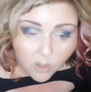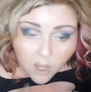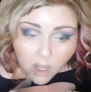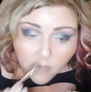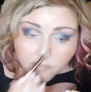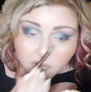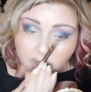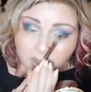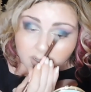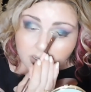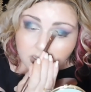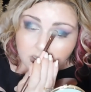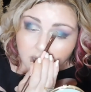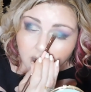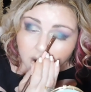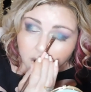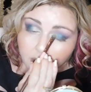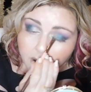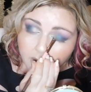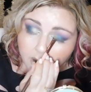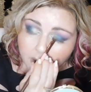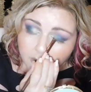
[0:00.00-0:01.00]
obvious that
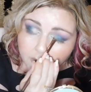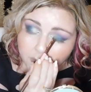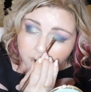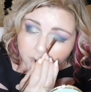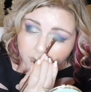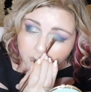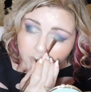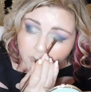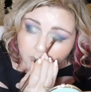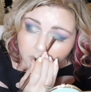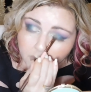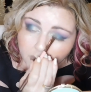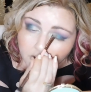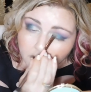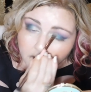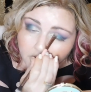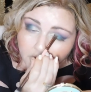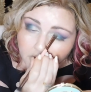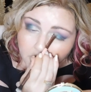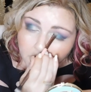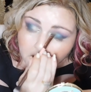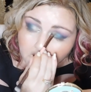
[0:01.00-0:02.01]
way.
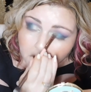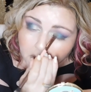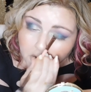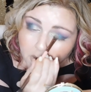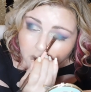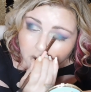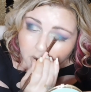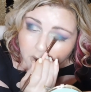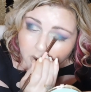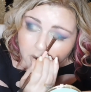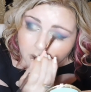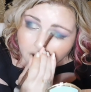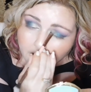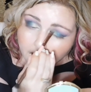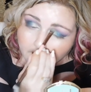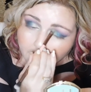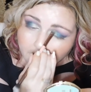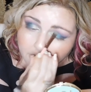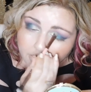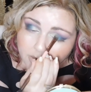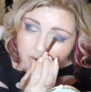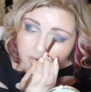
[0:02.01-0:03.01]
All
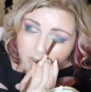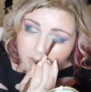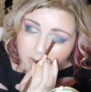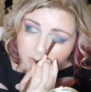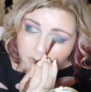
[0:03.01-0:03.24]
right.